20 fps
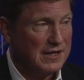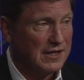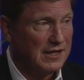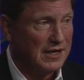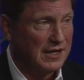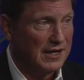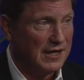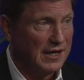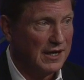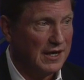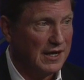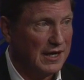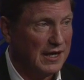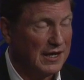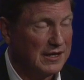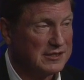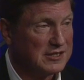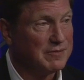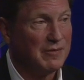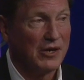
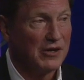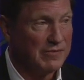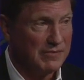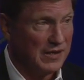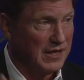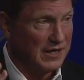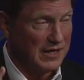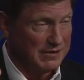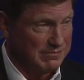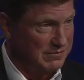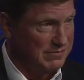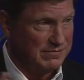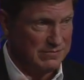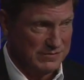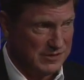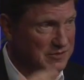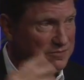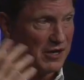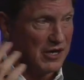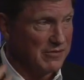uh, smart, uh,
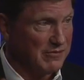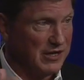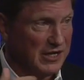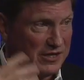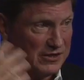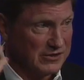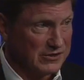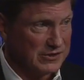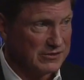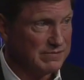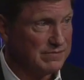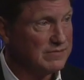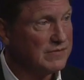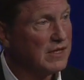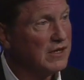smart meters.